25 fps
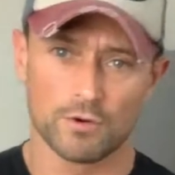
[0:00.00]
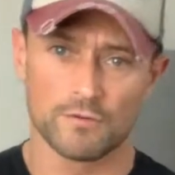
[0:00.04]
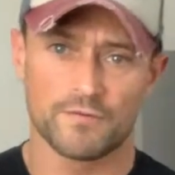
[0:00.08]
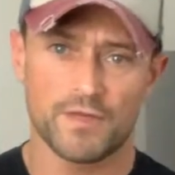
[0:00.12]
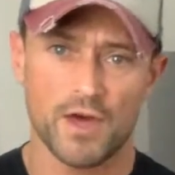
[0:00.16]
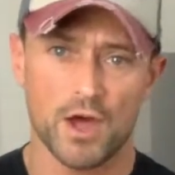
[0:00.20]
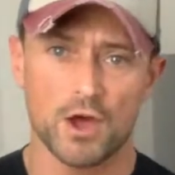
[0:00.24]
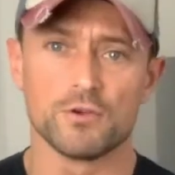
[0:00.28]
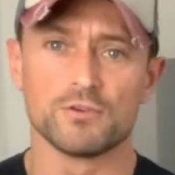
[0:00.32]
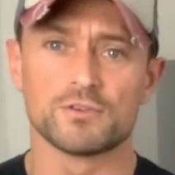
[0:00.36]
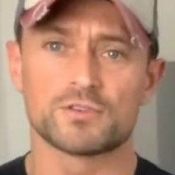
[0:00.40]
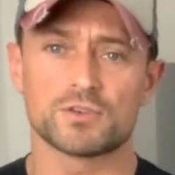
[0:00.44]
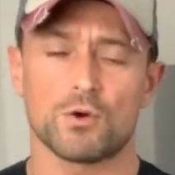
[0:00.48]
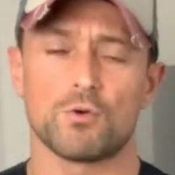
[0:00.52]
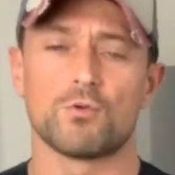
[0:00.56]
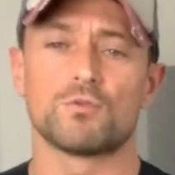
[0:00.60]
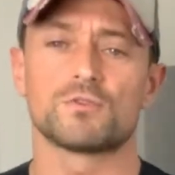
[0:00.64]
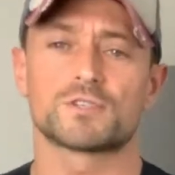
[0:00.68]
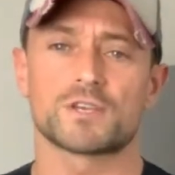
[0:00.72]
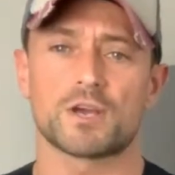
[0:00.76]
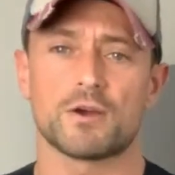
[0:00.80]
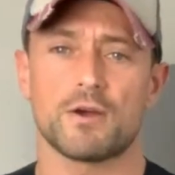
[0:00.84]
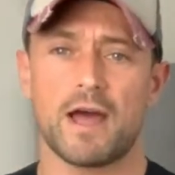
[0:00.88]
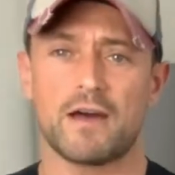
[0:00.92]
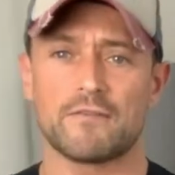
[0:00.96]
of those
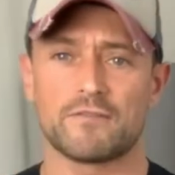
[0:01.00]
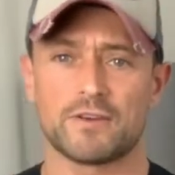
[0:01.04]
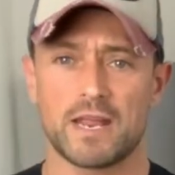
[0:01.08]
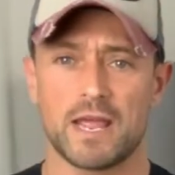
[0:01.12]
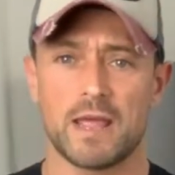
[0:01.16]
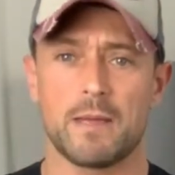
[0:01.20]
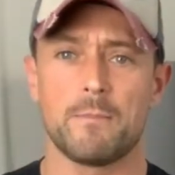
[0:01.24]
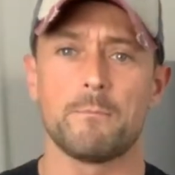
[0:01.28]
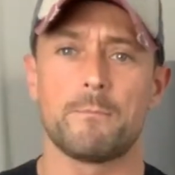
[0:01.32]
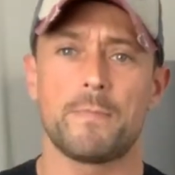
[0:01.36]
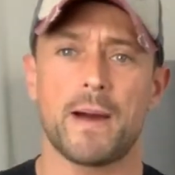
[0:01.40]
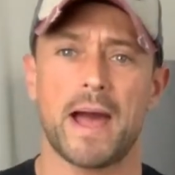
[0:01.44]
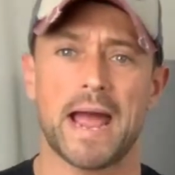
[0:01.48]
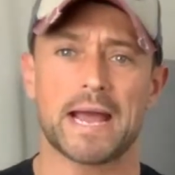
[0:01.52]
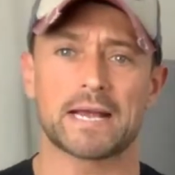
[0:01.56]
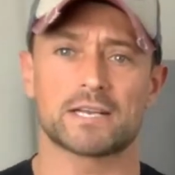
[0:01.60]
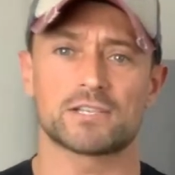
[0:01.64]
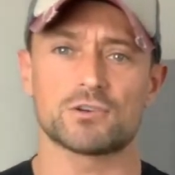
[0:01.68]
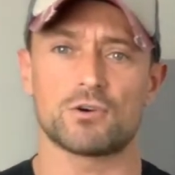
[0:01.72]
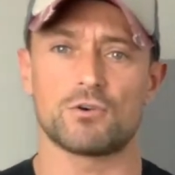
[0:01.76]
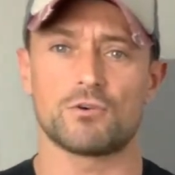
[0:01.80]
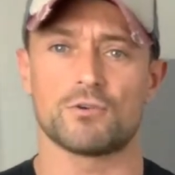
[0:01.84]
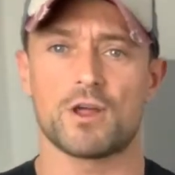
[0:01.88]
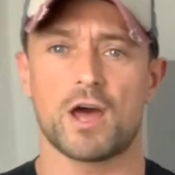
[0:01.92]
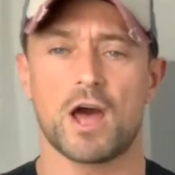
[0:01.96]
also have an impact
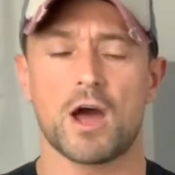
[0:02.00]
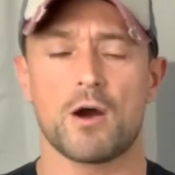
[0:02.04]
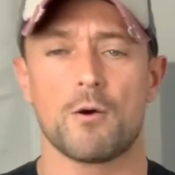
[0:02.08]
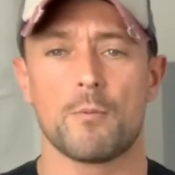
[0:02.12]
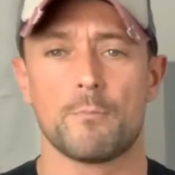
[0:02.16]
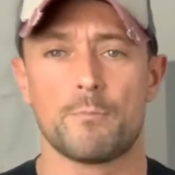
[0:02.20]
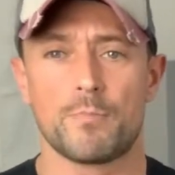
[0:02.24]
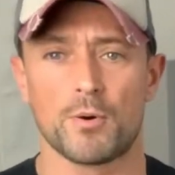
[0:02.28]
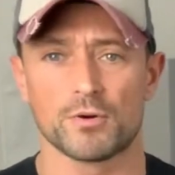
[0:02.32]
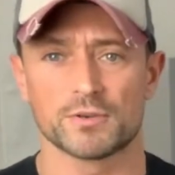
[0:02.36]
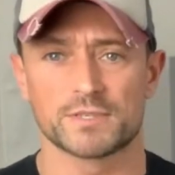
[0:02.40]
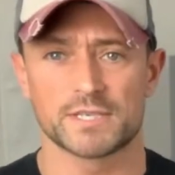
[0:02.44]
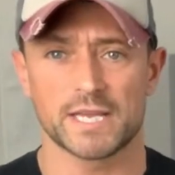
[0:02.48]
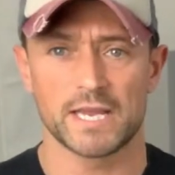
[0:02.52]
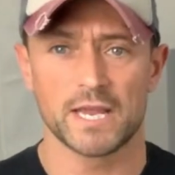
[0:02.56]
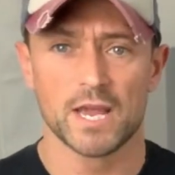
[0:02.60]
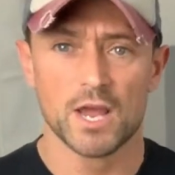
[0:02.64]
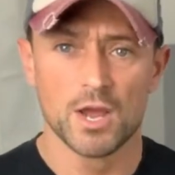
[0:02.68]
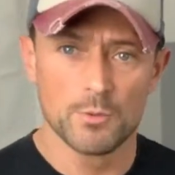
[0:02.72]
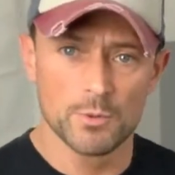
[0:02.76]
on our body.